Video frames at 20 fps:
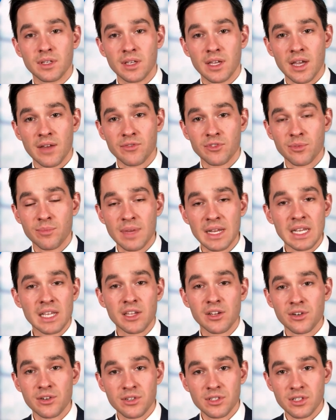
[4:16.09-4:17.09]
after many
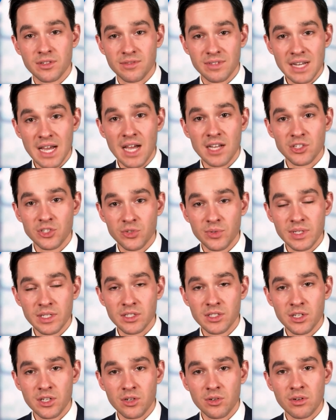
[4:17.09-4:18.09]
years of not doing
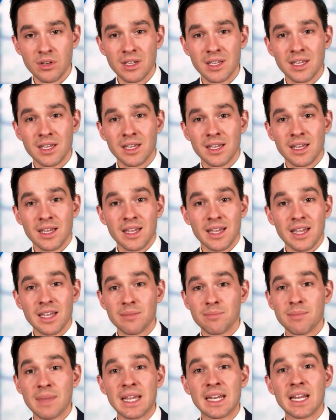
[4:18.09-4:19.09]
so,
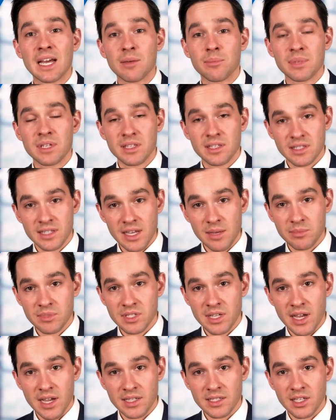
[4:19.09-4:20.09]
it may not be the same
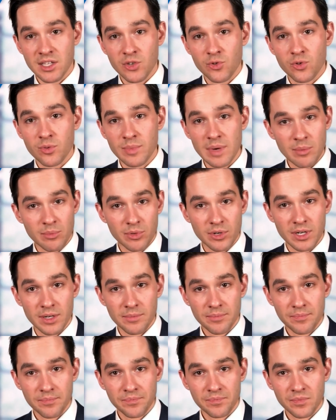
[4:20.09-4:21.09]
size that you remember it.